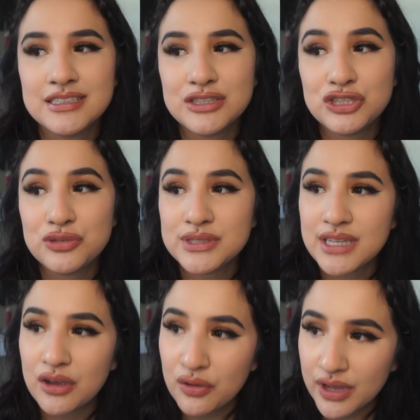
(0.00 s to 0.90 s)
So she was
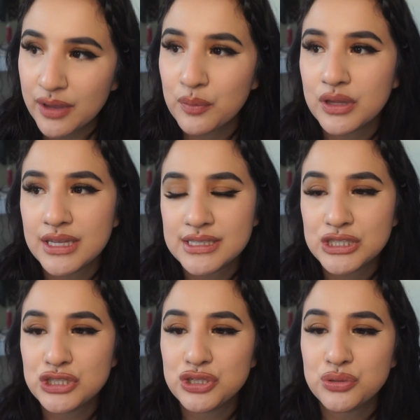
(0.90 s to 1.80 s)
like, okay, well,
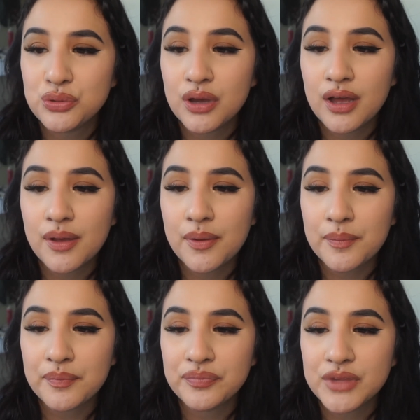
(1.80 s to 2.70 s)
let's do, um,